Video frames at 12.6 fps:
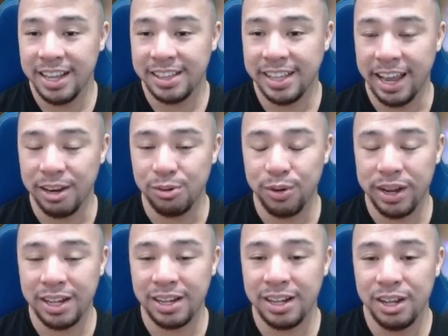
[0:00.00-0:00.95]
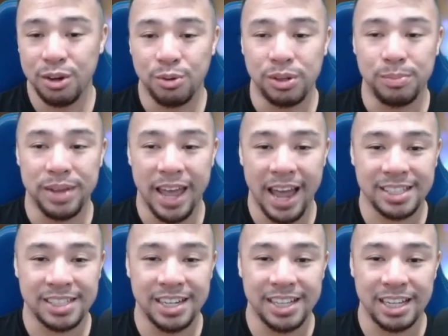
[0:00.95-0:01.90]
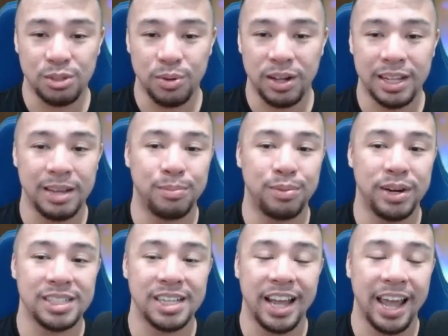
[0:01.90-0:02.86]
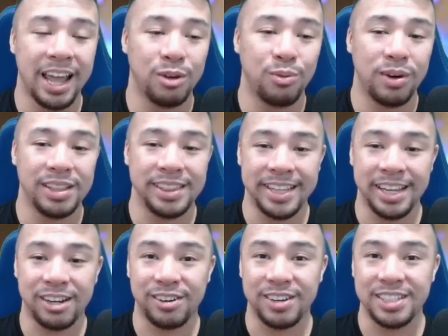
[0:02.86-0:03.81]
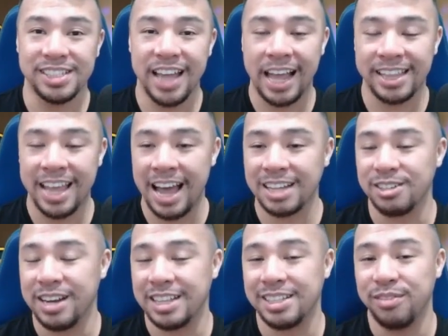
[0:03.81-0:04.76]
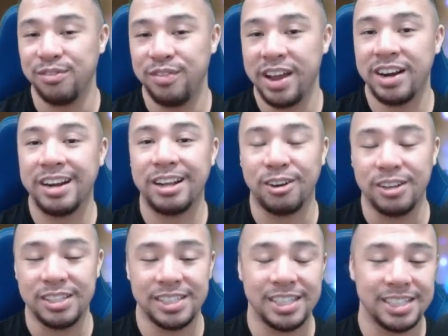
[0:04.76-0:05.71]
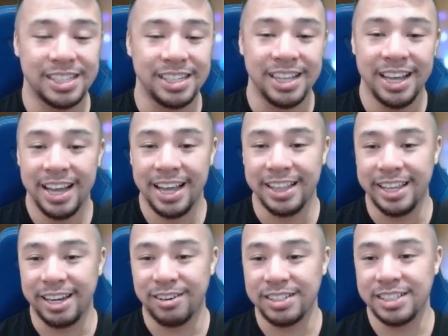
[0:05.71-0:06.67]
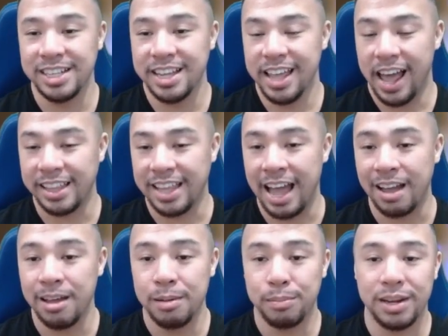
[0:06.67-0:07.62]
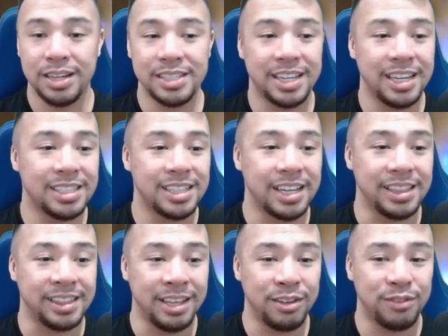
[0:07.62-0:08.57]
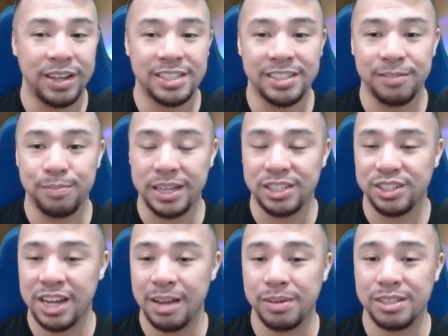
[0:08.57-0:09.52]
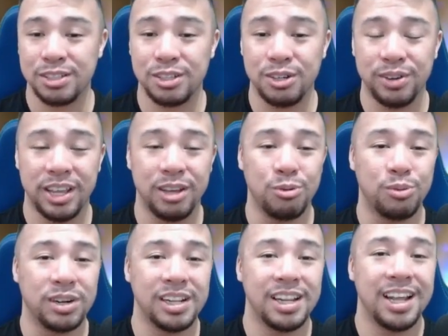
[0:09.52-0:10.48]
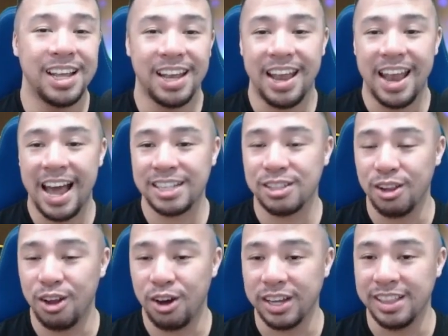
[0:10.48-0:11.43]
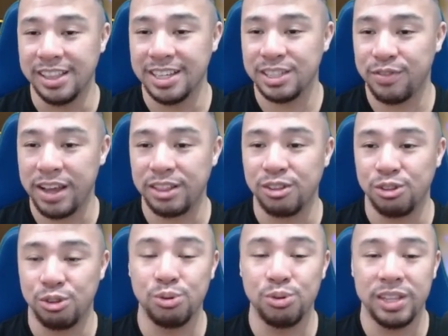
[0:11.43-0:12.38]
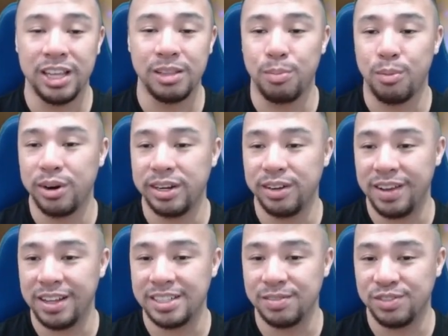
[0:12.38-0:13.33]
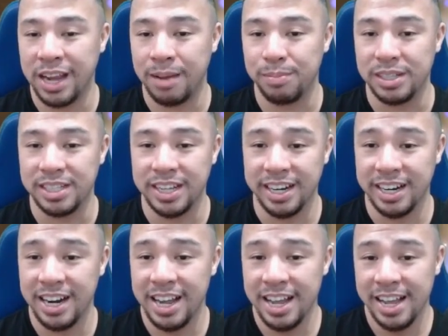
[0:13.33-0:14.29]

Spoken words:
Tayrel would be excellent as well. He brings an A1 decreased attack, so that's a very consistent decreased attack. Plus, he is a defensive based champion, so he will last long in this fight. You do need more defensive champions here.